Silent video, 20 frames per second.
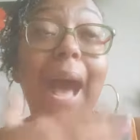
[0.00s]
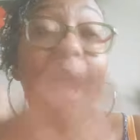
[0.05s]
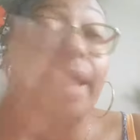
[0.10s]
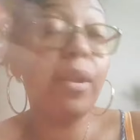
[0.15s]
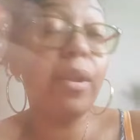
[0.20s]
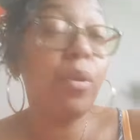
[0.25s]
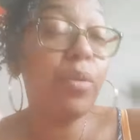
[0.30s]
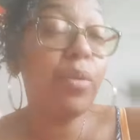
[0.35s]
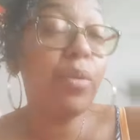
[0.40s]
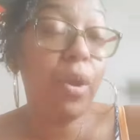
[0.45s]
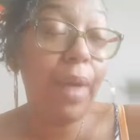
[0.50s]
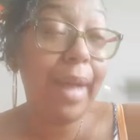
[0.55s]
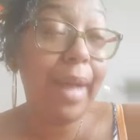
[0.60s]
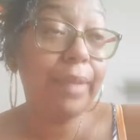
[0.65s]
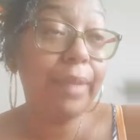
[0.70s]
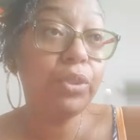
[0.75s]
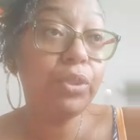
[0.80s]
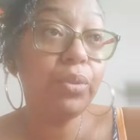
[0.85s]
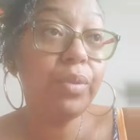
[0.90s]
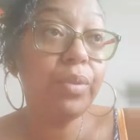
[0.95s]
I don't know how
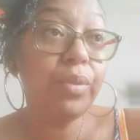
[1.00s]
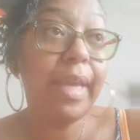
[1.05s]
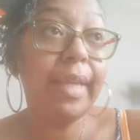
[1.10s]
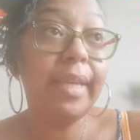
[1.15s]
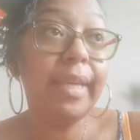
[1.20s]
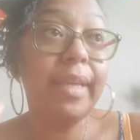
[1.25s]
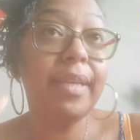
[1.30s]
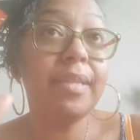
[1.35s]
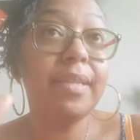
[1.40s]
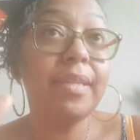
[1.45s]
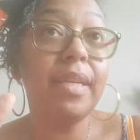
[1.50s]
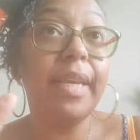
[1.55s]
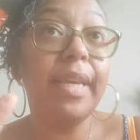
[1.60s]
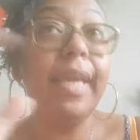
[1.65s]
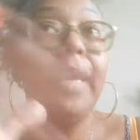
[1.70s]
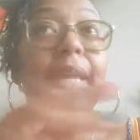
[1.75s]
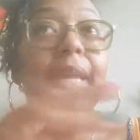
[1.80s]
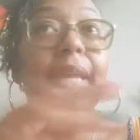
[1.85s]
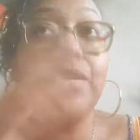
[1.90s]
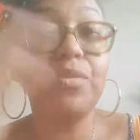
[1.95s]
true that is.
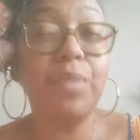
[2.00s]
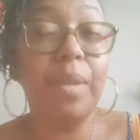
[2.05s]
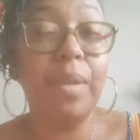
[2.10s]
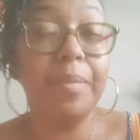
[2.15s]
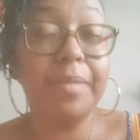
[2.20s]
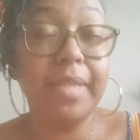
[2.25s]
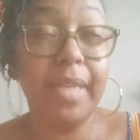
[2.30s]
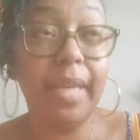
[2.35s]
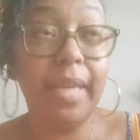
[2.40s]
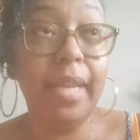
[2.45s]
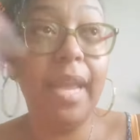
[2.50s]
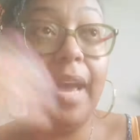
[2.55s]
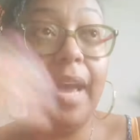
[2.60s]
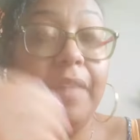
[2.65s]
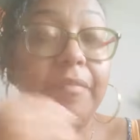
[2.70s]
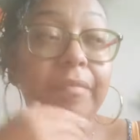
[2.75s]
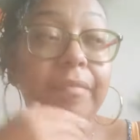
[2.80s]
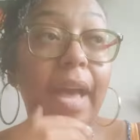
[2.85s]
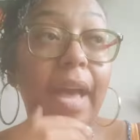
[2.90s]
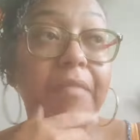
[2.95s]
Again, that's what I'm saying.
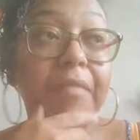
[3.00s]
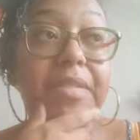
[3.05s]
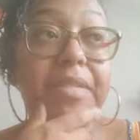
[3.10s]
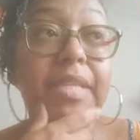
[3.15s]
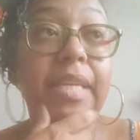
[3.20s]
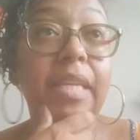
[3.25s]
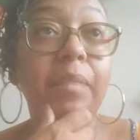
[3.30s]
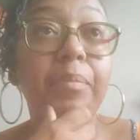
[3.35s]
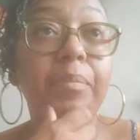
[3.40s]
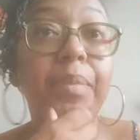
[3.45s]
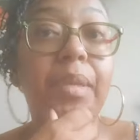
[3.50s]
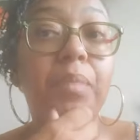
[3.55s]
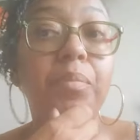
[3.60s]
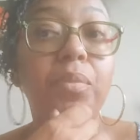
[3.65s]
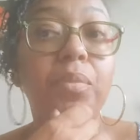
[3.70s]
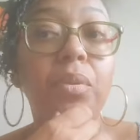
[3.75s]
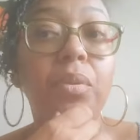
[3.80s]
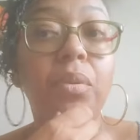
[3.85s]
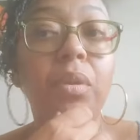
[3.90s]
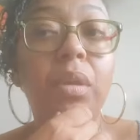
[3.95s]
I've seen
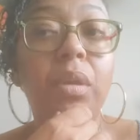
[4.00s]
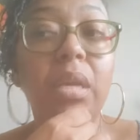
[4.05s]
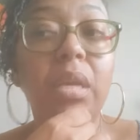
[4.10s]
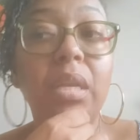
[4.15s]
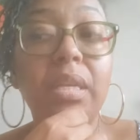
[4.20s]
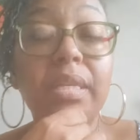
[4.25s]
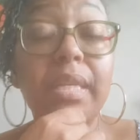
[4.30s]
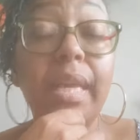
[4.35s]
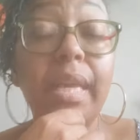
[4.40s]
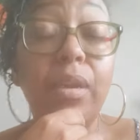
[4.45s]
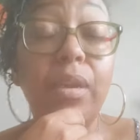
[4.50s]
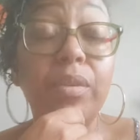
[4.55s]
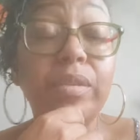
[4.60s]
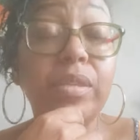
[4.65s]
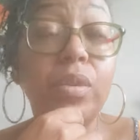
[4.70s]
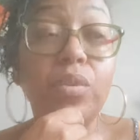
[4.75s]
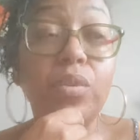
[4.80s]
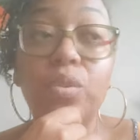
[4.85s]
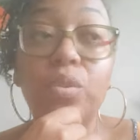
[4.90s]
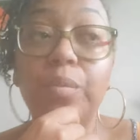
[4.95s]
people say on
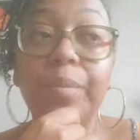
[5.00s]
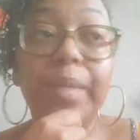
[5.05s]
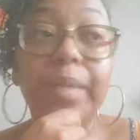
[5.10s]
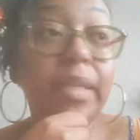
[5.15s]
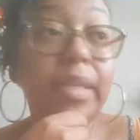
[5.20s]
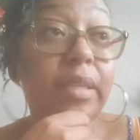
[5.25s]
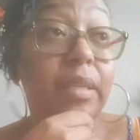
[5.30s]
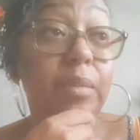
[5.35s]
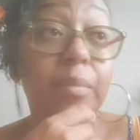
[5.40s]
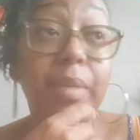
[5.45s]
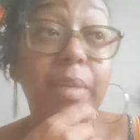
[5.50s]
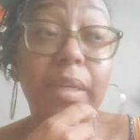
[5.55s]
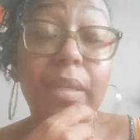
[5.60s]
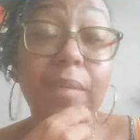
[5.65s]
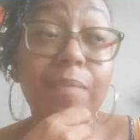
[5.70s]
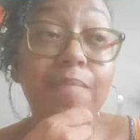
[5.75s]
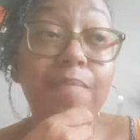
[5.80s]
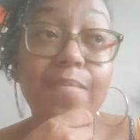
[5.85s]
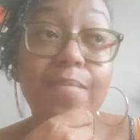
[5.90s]
social media, but